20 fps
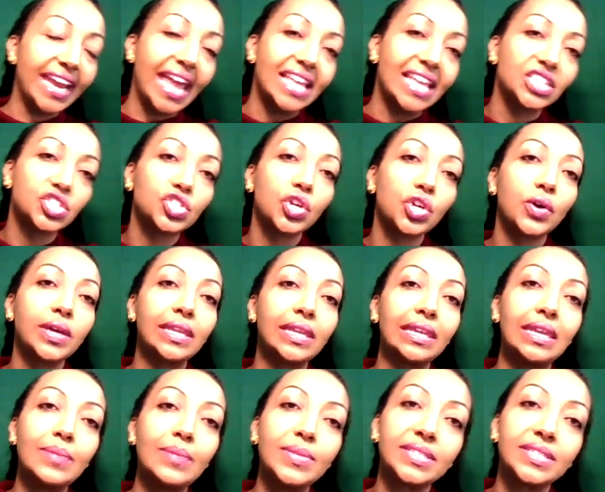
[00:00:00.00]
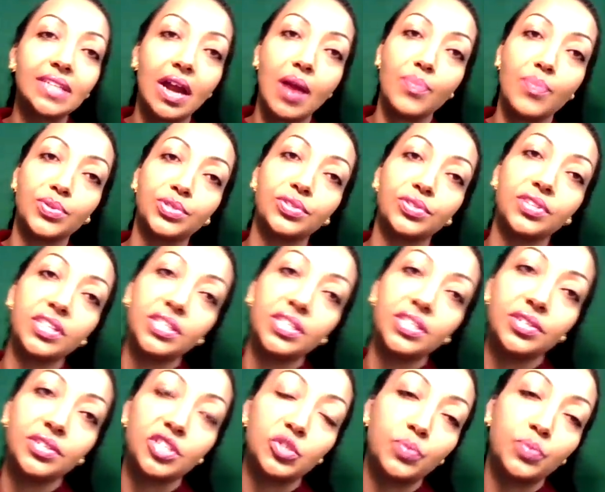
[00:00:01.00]
And so it limits the opportunity
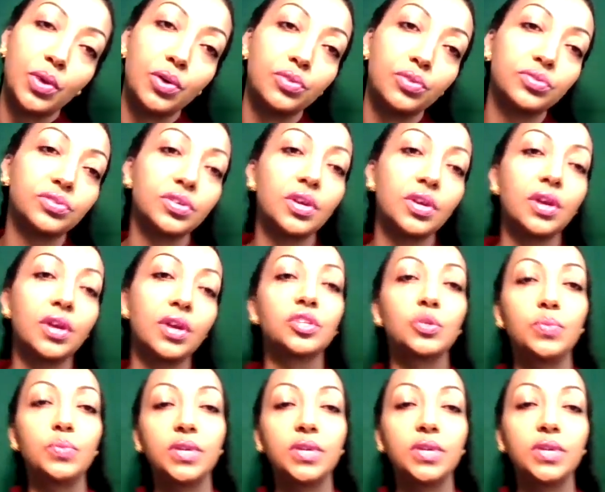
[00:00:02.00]
to